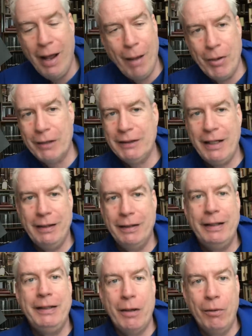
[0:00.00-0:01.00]
I'm not saying that
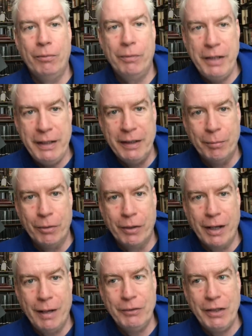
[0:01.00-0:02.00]
they don't read the
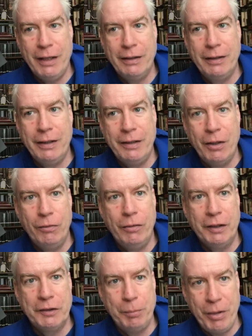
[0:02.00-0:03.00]
book. I'm saying that they don't
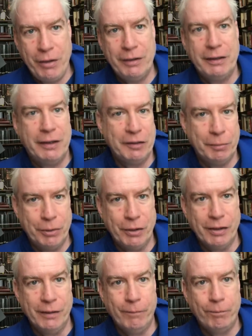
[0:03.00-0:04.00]
experience it as a book.